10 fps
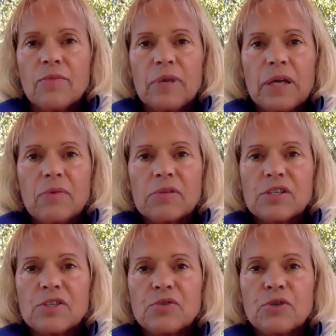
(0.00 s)
being able to
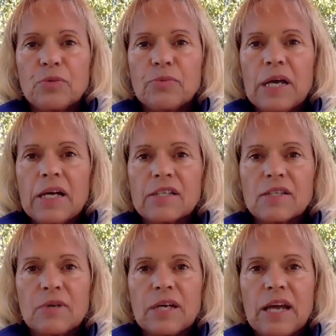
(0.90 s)
do your best
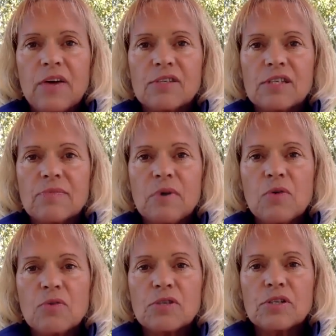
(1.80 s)
when it counts the
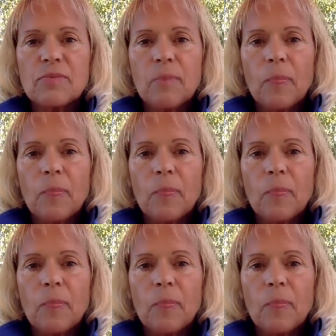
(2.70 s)
most.